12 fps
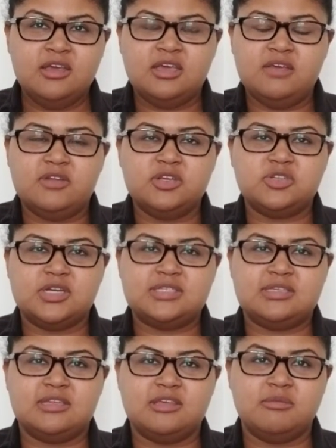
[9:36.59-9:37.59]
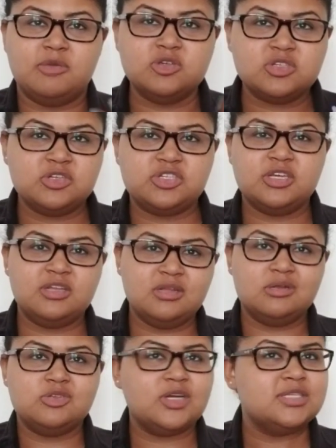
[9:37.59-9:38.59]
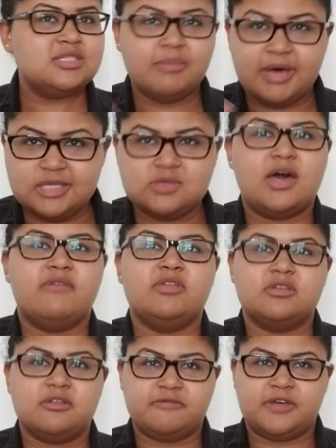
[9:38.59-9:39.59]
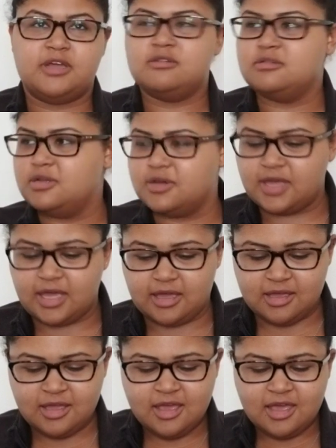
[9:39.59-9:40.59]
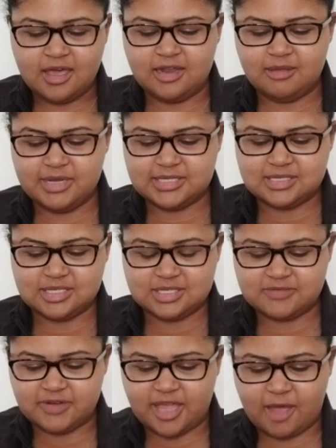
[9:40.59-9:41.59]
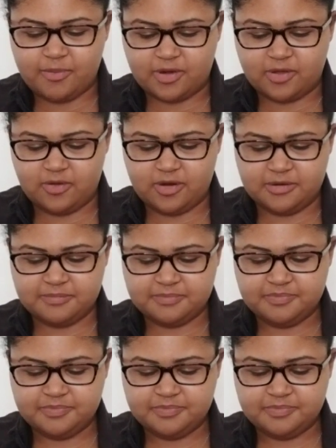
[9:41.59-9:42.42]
even addressing the emotional shit you need to address you might as well have a little fun okay any messages for capricorn